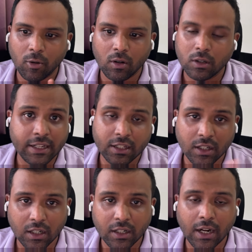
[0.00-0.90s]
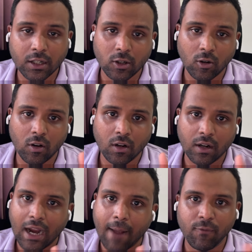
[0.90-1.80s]
or any other connector
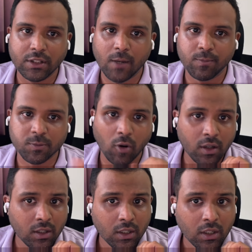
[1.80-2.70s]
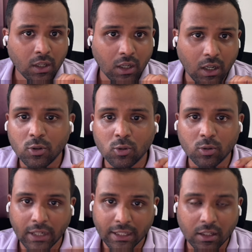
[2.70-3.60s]
or app with HubSpot,
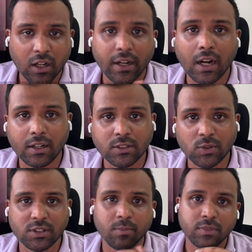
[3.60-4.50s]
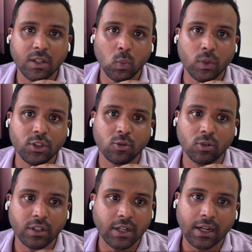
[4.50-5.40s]
you like the connectors or something which you
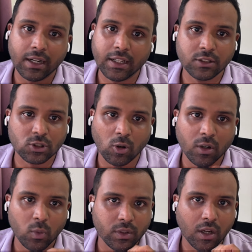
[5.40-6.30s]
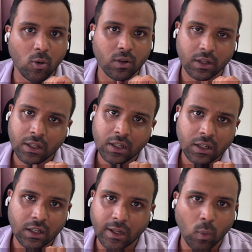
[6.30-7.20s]
could directly install without
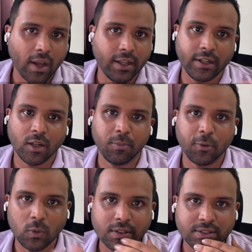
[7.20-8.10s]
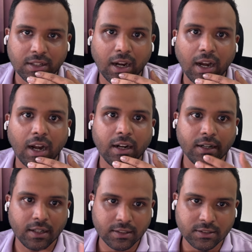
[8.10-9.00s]
requiring any approvals.
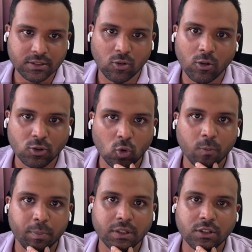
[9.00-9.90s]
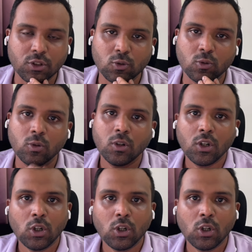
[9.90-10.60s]
And this also opens you